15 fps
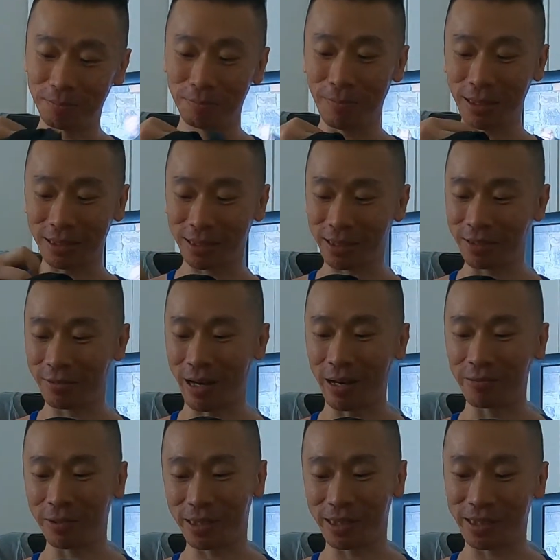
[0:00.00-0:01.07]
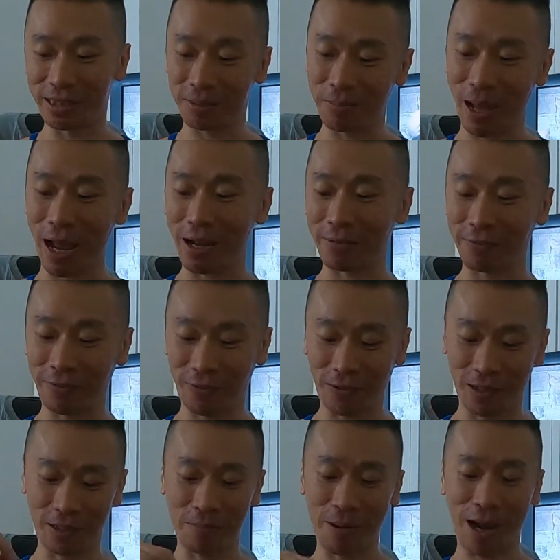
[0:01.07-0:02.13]
messing around with this bag
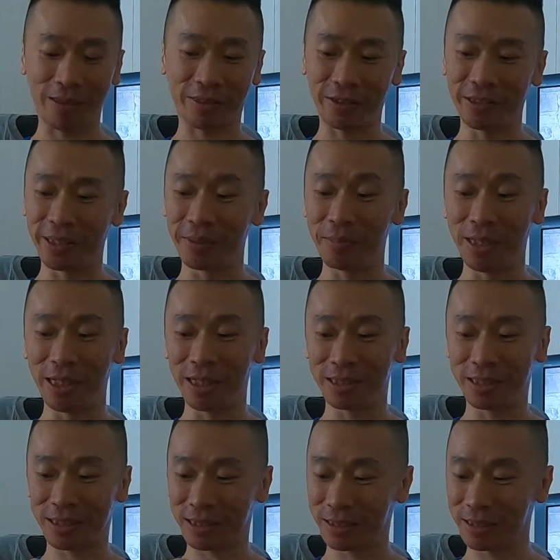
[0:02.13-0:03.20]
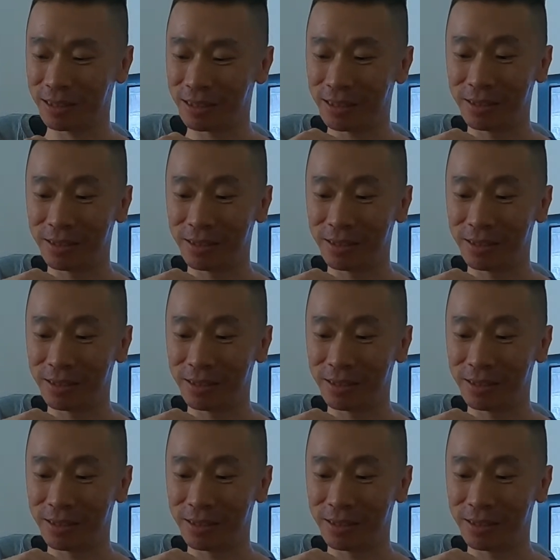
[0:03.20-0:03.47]
for about 30 minutes,